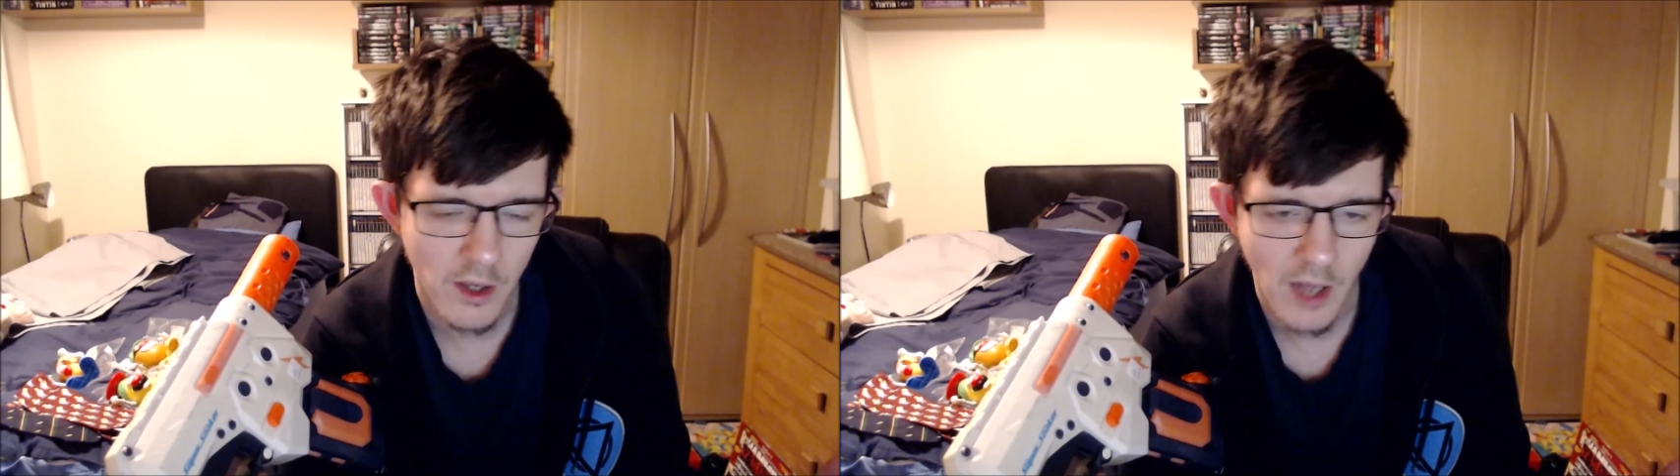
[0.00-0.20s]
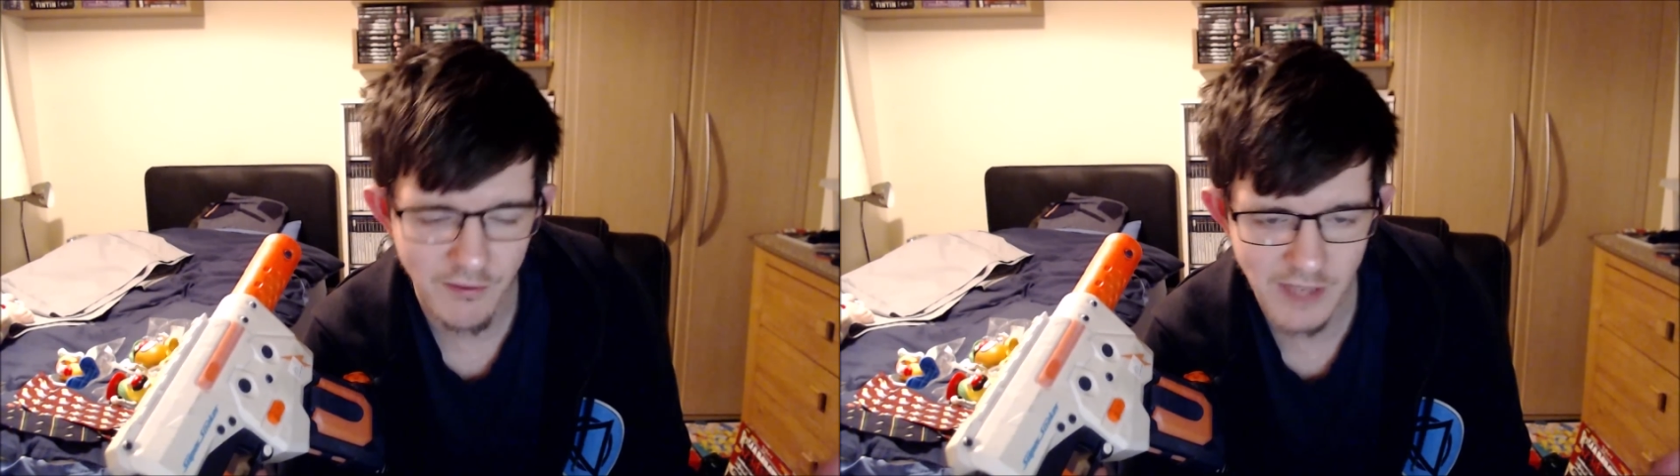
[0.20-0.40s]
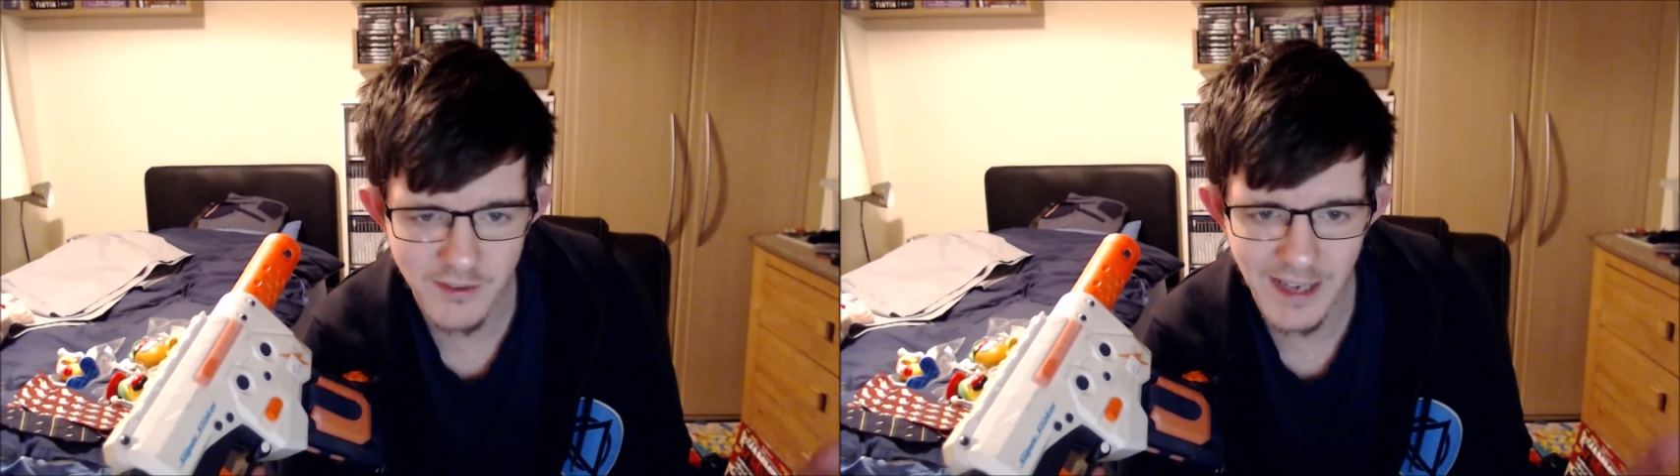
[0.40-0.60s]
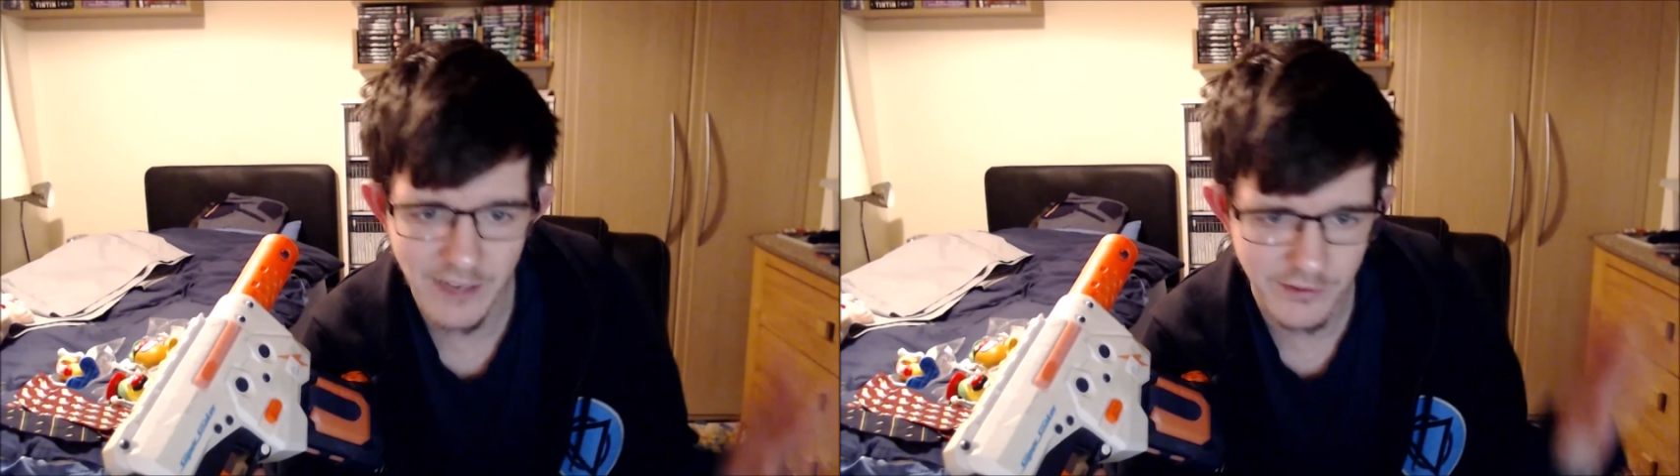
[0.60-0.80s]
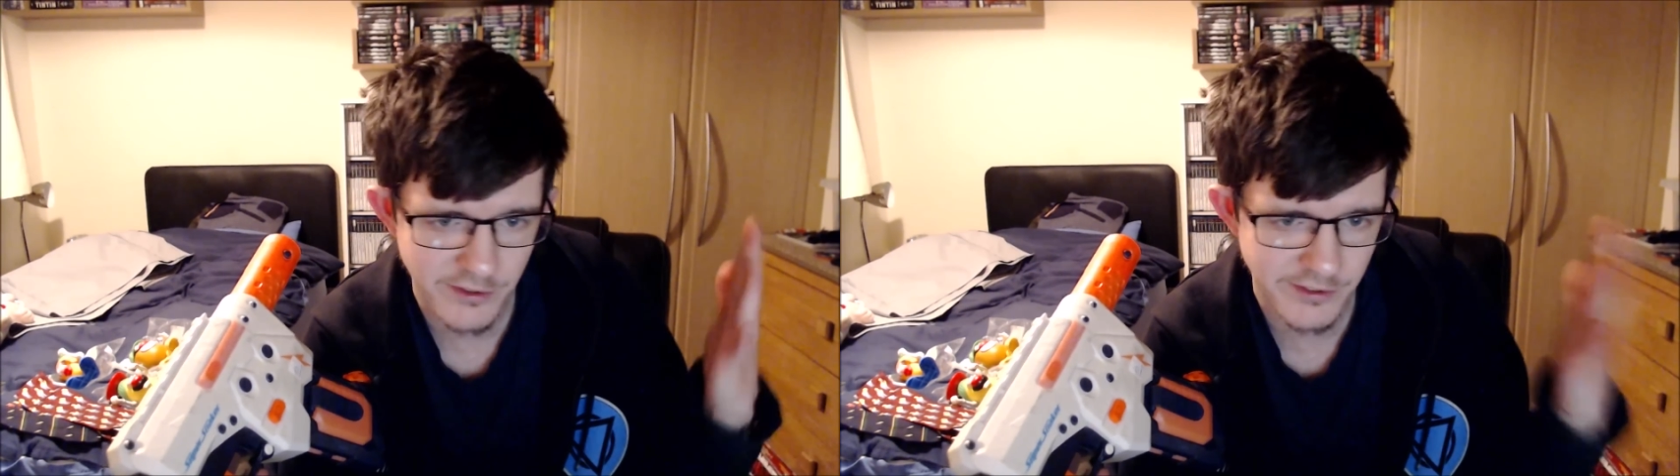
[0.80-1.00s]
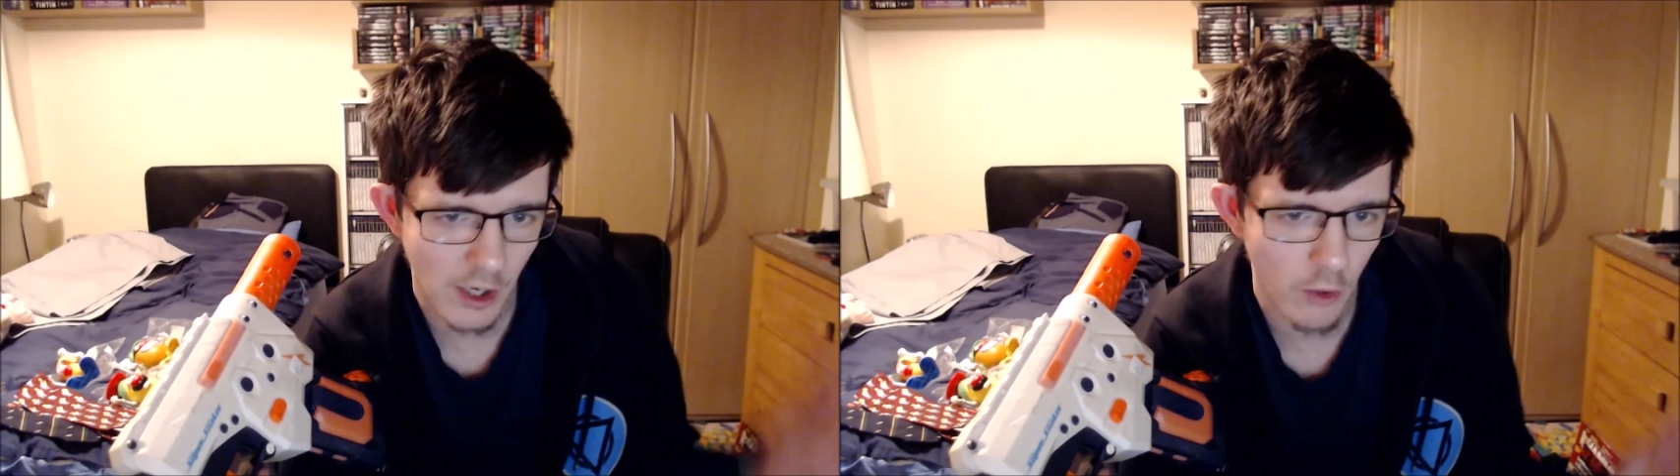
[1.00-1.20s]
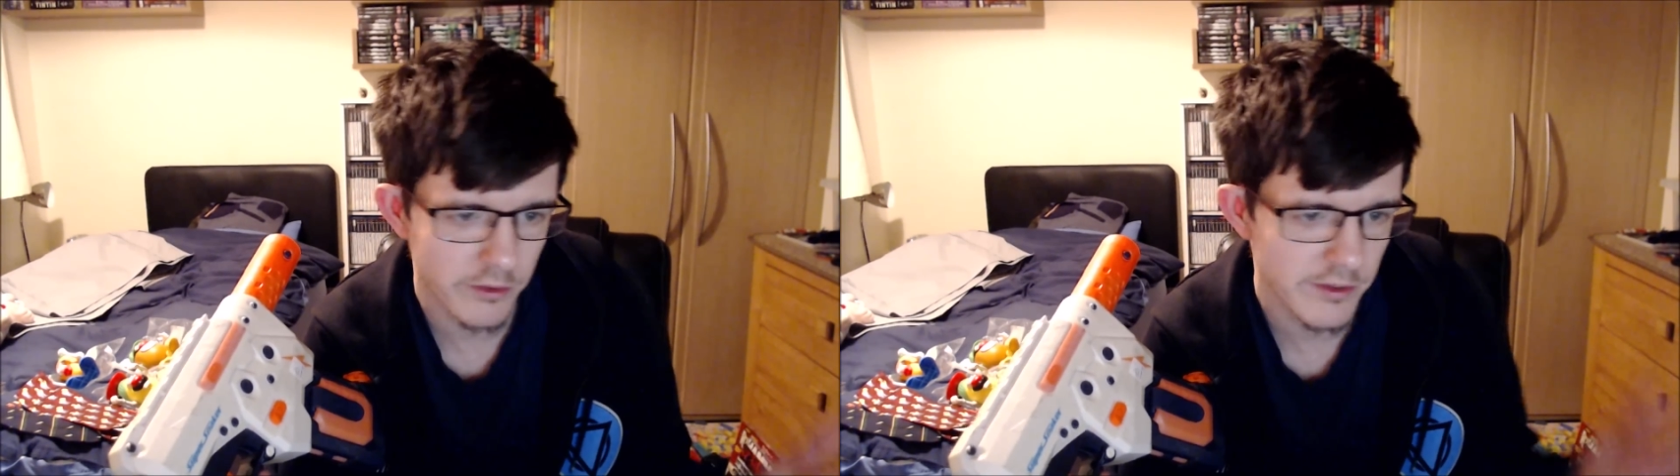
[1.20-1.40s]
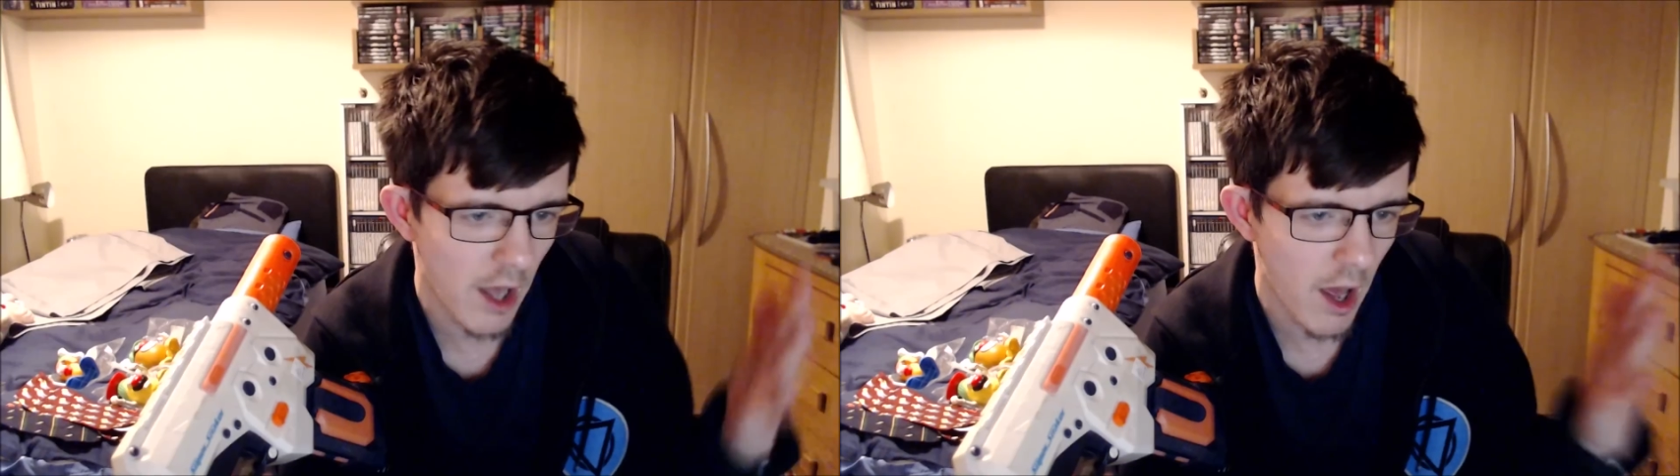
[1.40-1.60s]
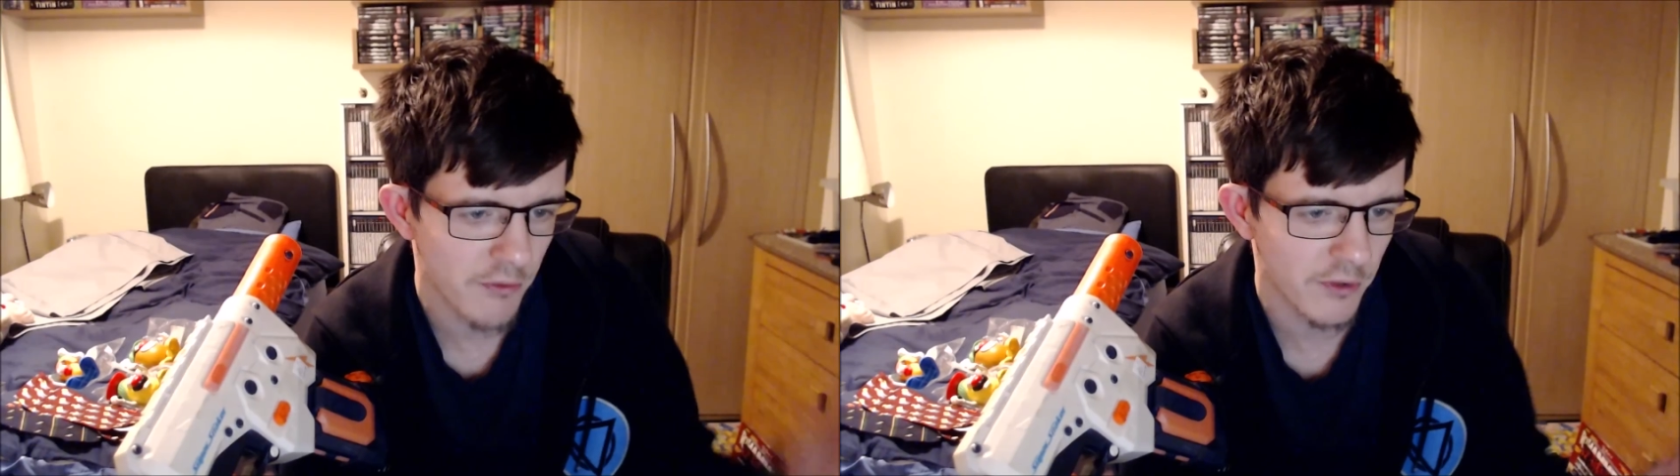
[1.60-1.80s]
I've never actually sold Nerf